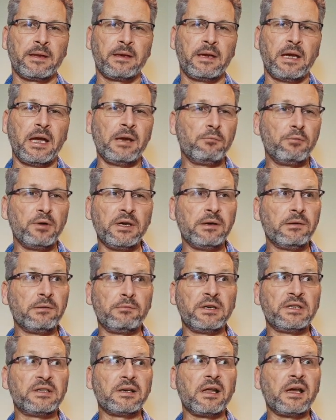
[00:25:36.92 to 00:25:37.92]
And we,
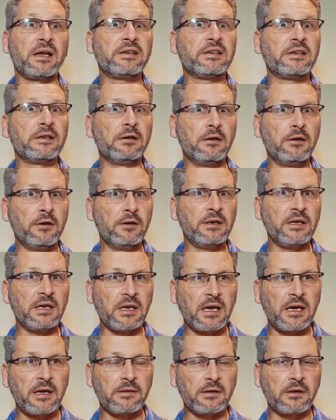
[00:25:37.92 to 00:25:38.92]
we delight in learning
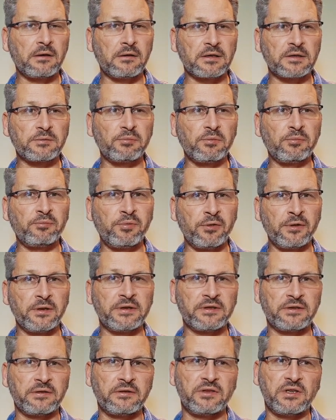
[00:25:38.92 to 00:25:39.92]
how the gospel points
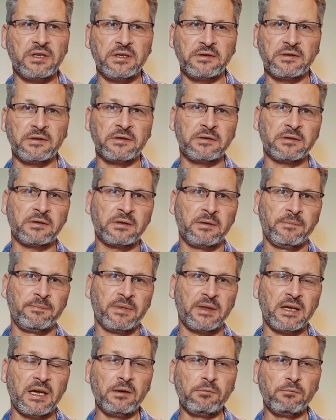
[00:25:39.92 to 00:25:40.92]
to Jesus
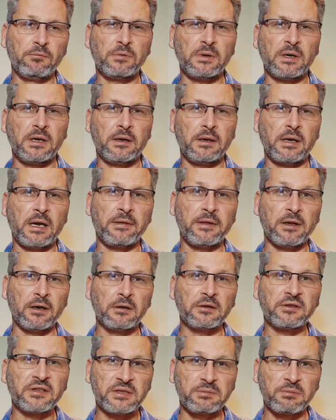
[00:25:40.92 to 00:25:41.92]
and uh, how the
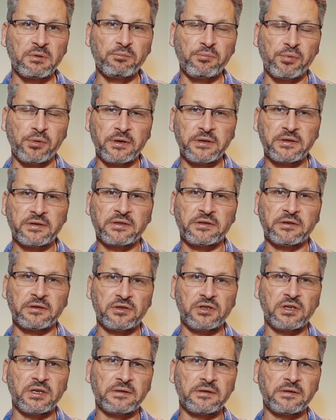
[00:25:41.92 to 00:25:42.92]
Old Testament points to
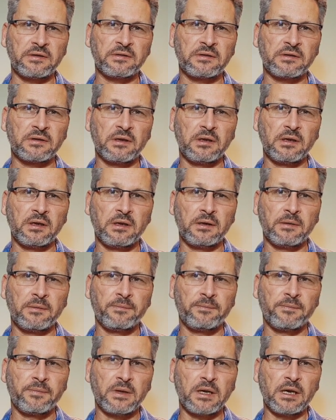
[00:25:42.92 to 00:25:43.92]
Jesus
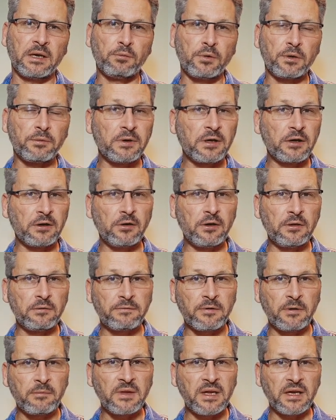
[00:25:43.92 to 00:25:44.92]
and what we can learn
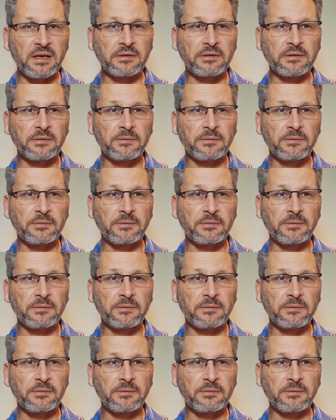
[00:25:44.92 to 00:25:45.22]
from that.